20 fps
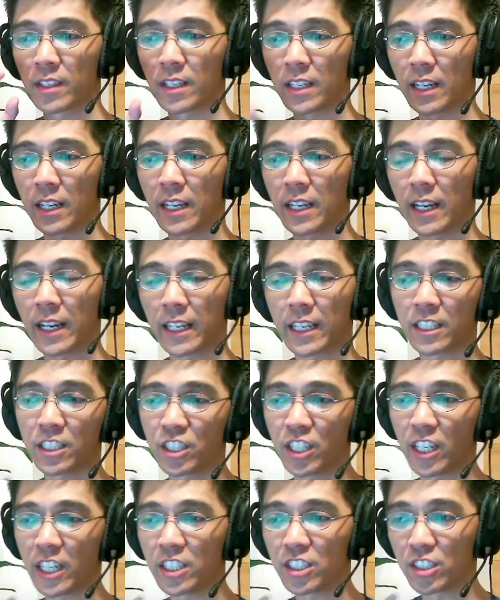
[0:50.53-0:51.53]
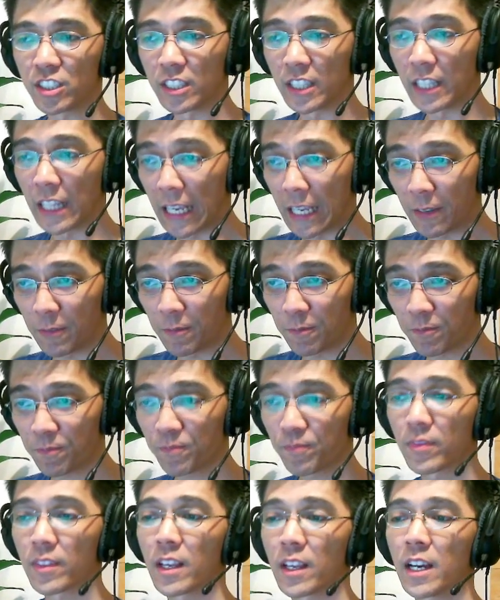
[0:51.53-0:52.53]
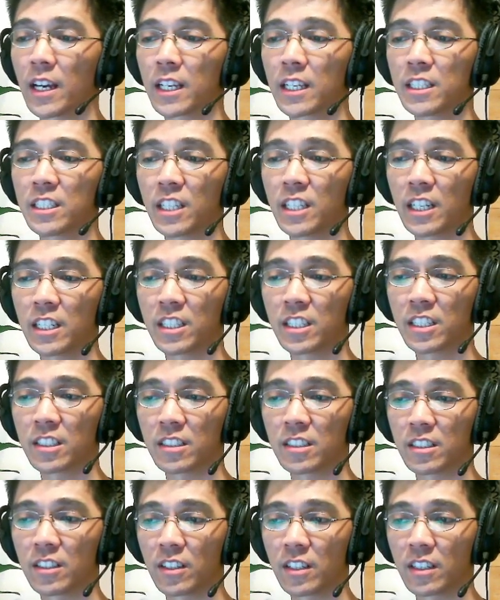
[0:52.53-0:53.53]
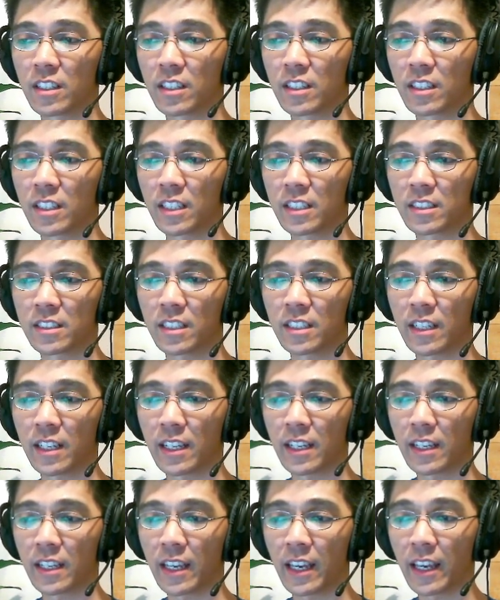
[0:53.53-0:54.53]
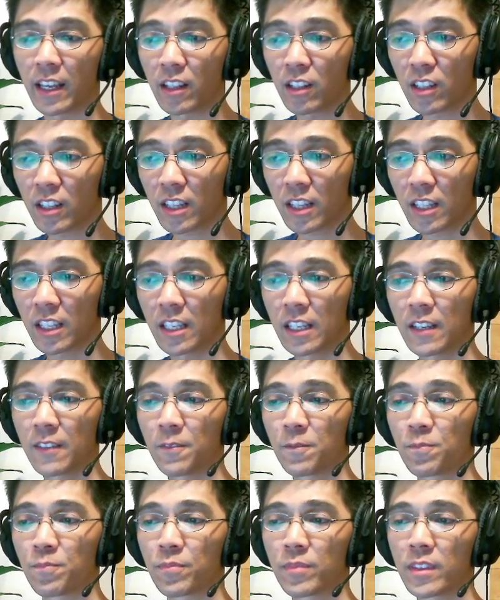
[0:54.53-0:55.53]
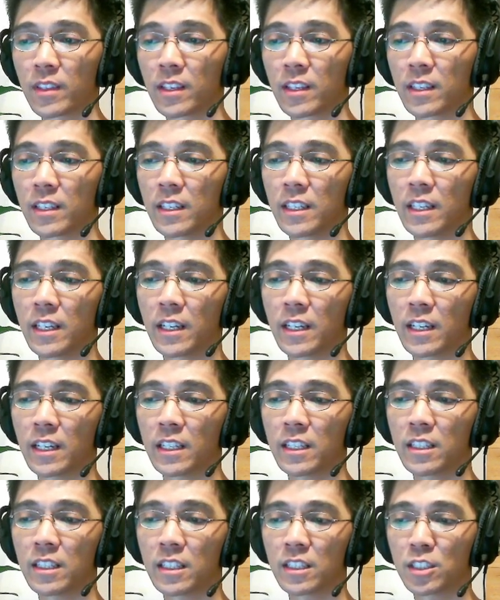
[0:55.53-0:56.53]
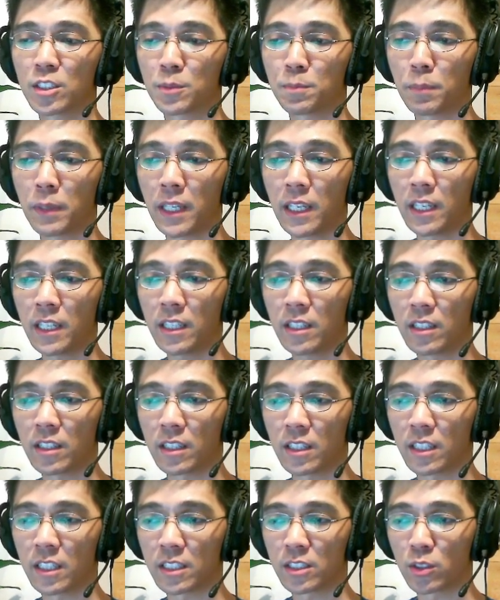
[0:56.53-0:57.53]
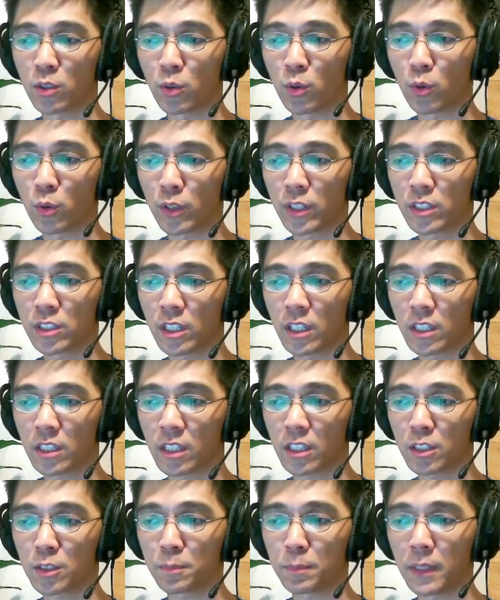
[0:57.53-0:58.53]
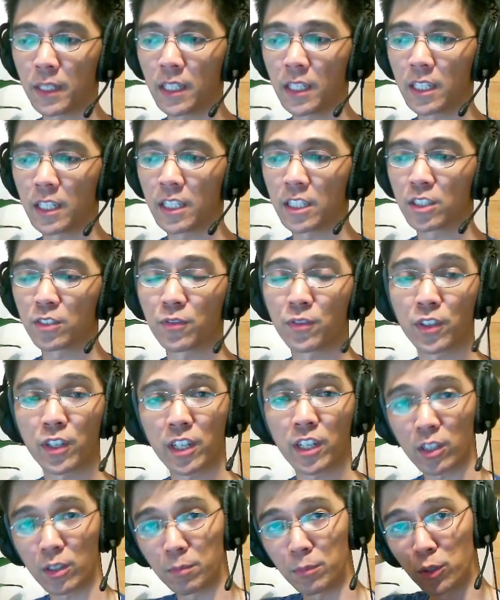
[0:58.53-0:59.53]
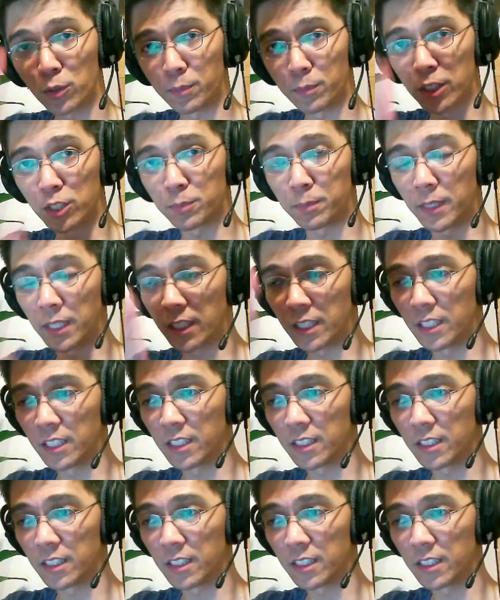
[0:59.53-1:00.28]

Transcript: I can change his name, I can change his health, yeah, and his speed, his horizontal speed, and his vertical movement speed.